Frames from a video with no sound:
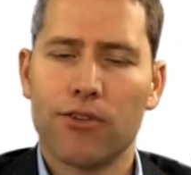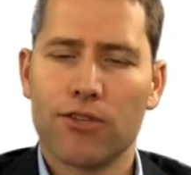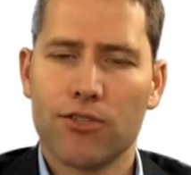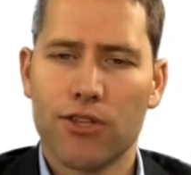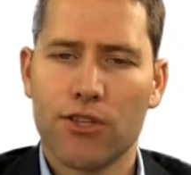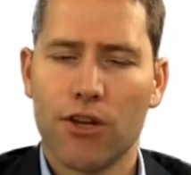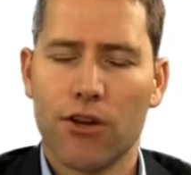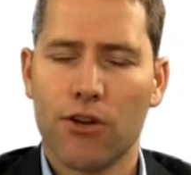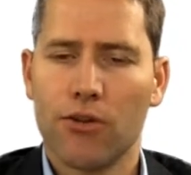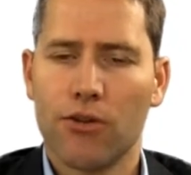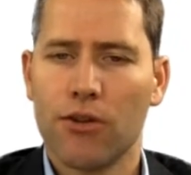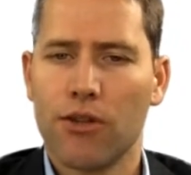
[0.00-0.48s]

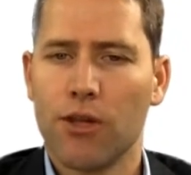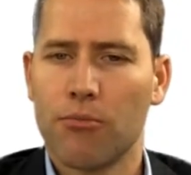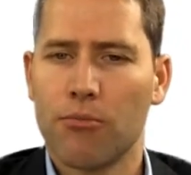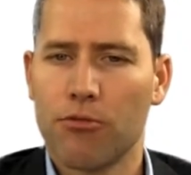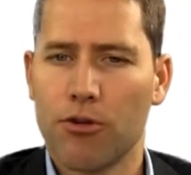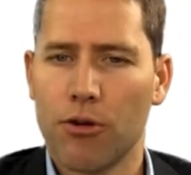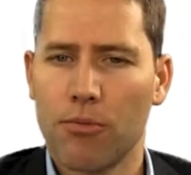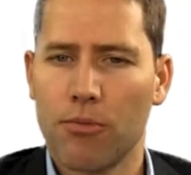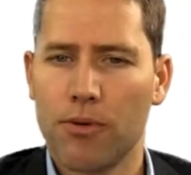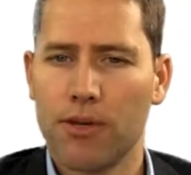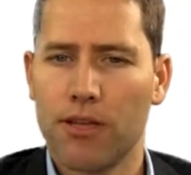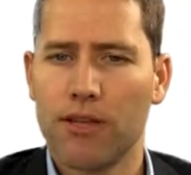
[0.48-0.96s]
So a
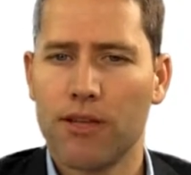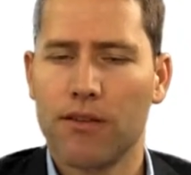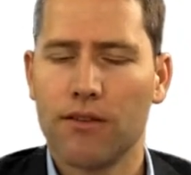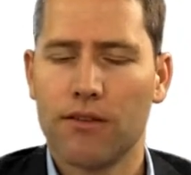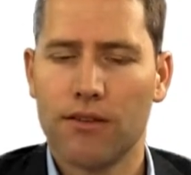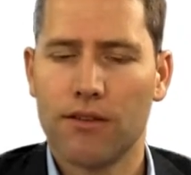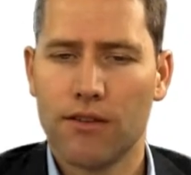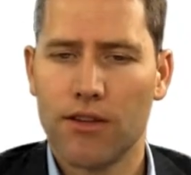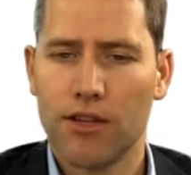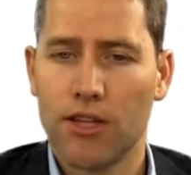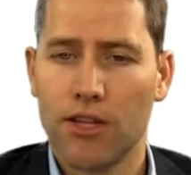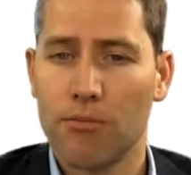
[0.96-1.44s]

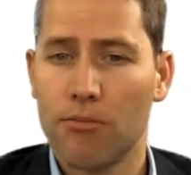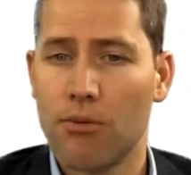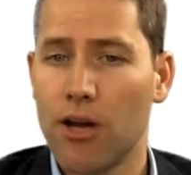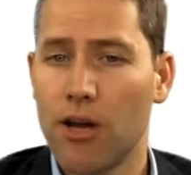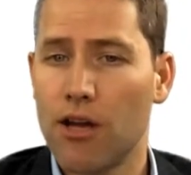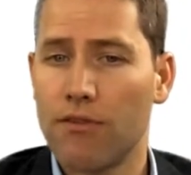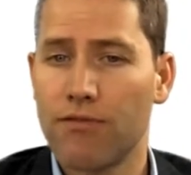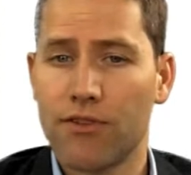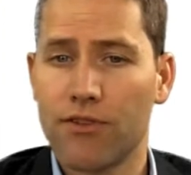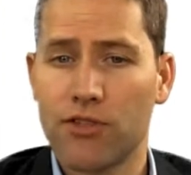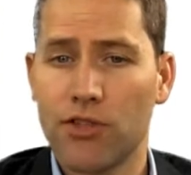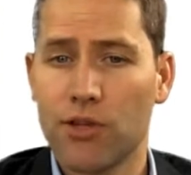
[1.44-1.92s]
property that you
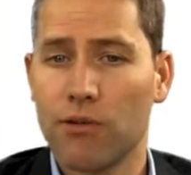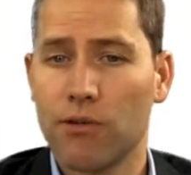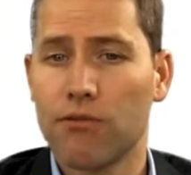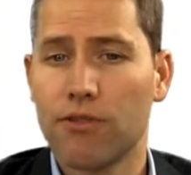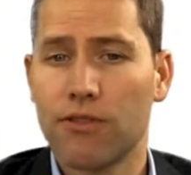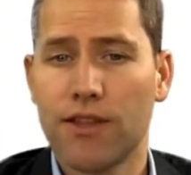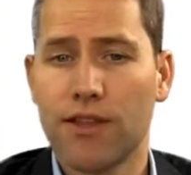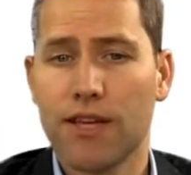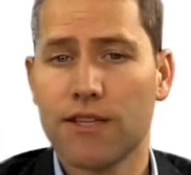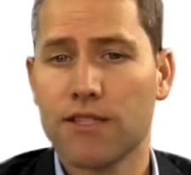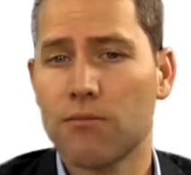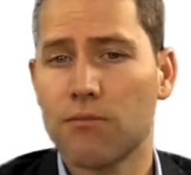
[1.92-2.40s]
buy for
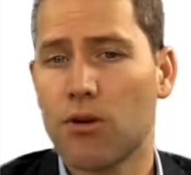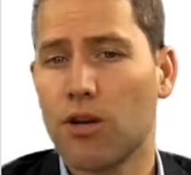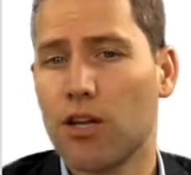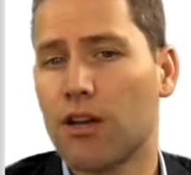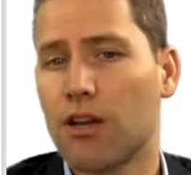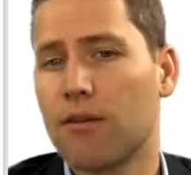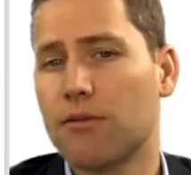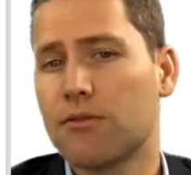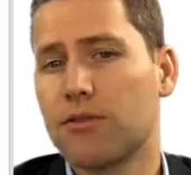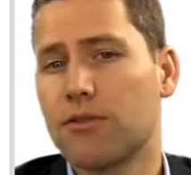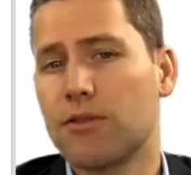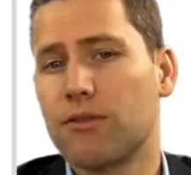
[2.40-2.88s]
$200,000 might
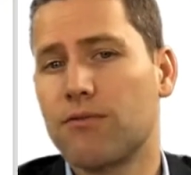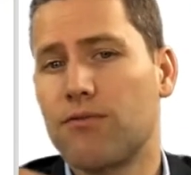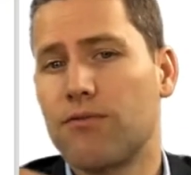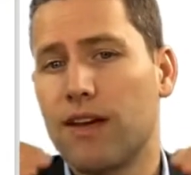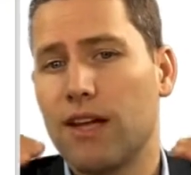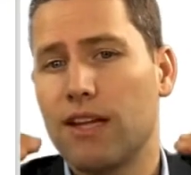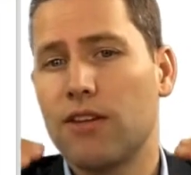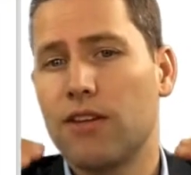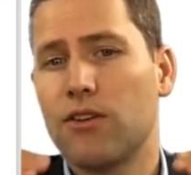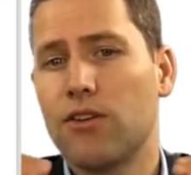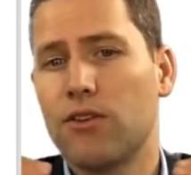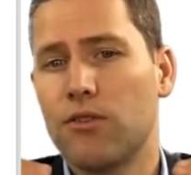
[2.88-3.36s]
go up in
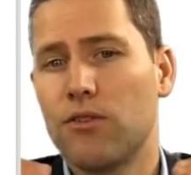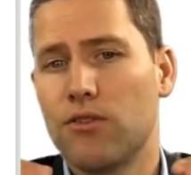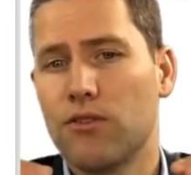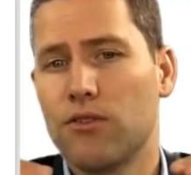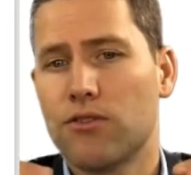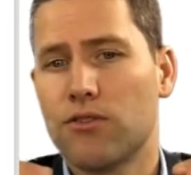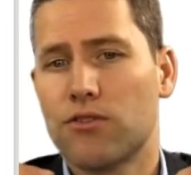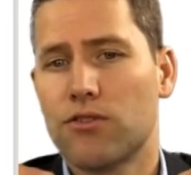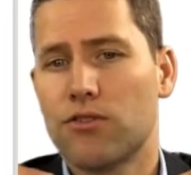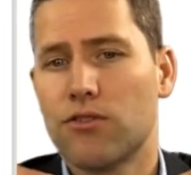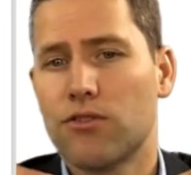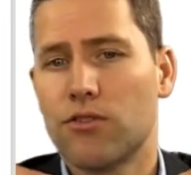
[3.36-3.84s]
value
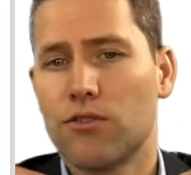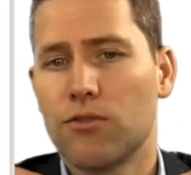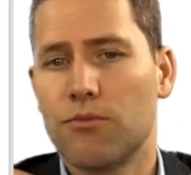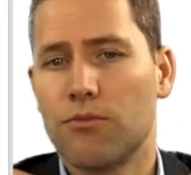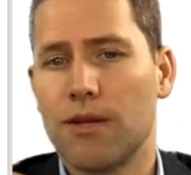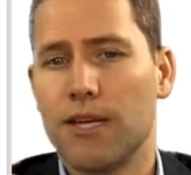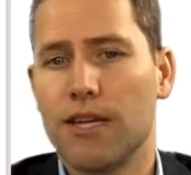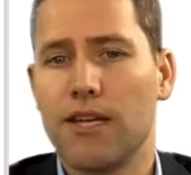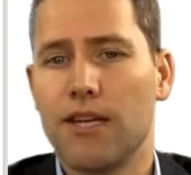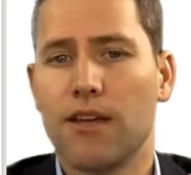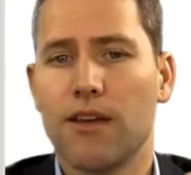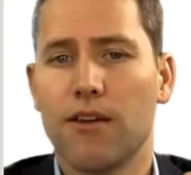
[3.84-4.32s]
to
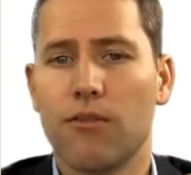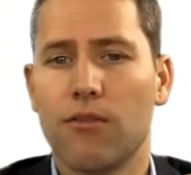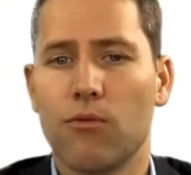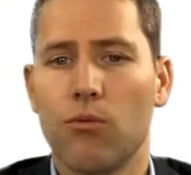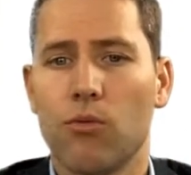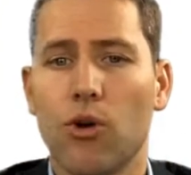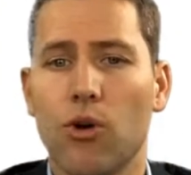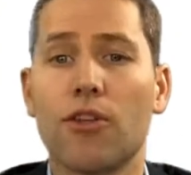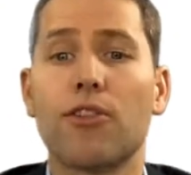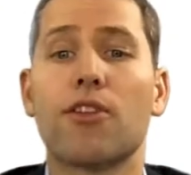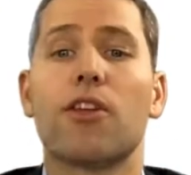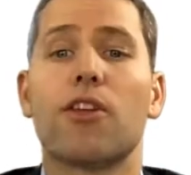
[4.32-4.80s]
be
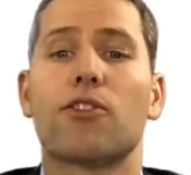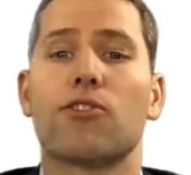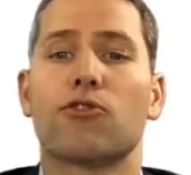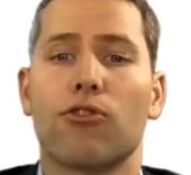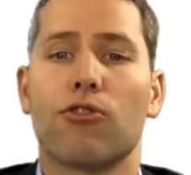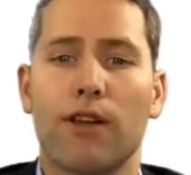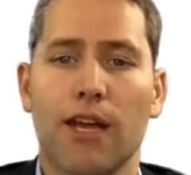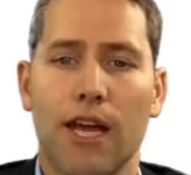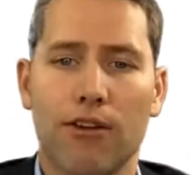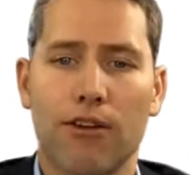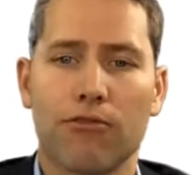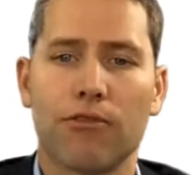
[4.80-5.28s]
worth
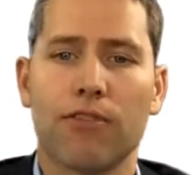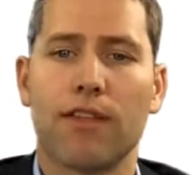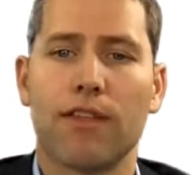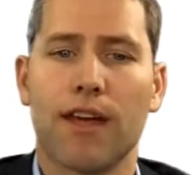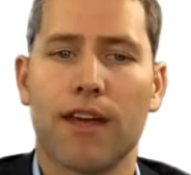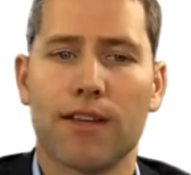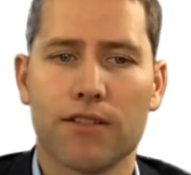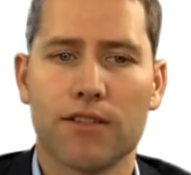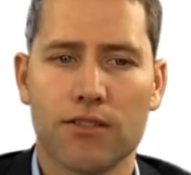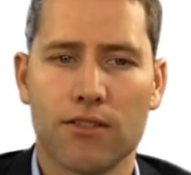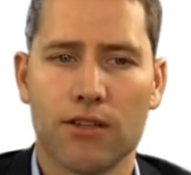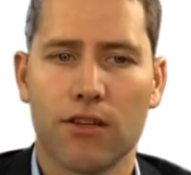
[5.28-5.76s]

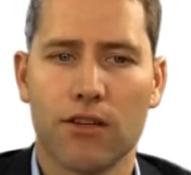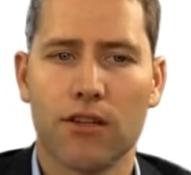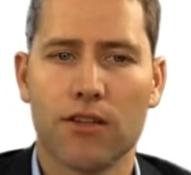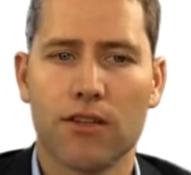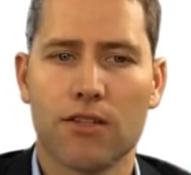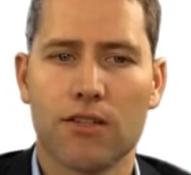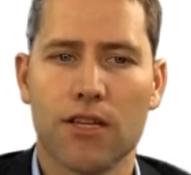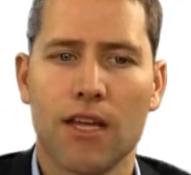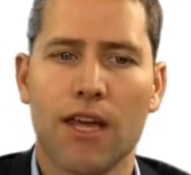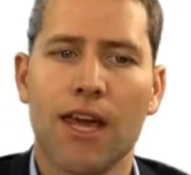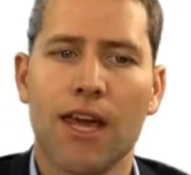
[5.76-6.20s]
$300,000.